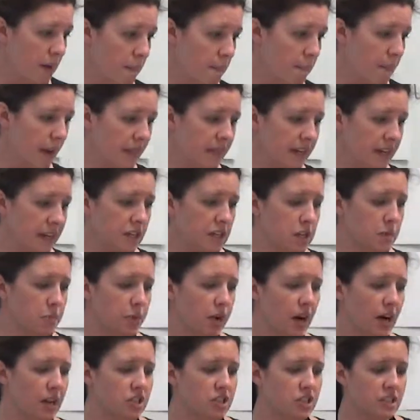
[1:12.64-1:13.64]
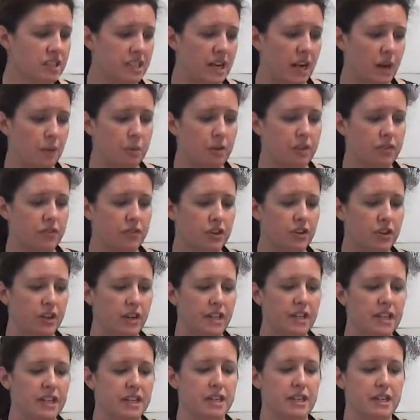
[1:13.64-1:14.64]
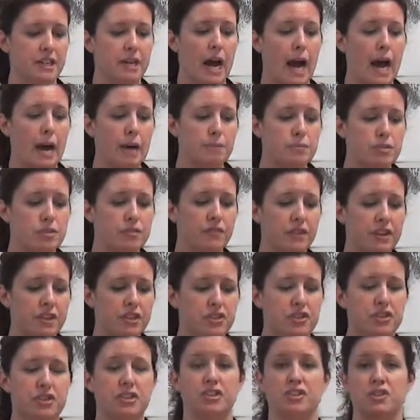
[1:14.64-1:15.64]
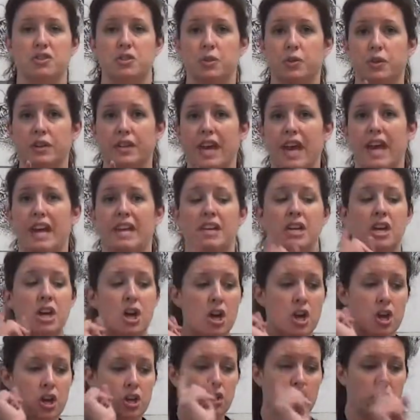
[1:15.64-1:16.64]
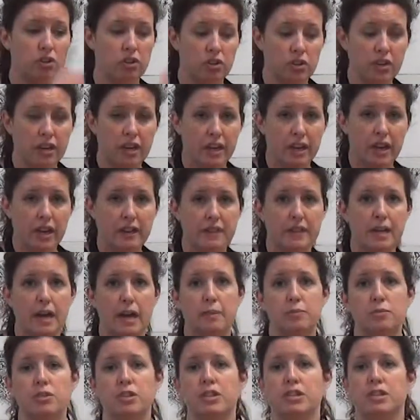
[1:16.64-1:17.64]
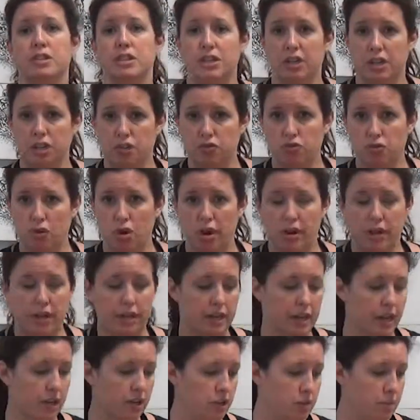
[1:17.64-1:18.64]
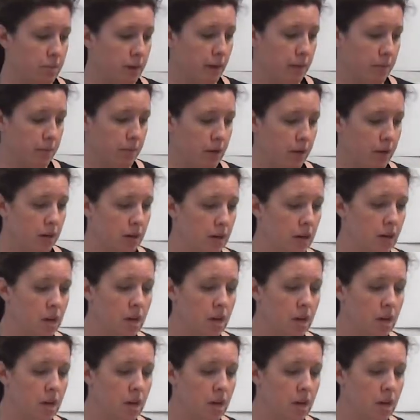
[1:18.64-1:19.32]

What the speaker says: By the end of the project, I will have created an observational. So again, you're looking at the object and drawing it on your paper.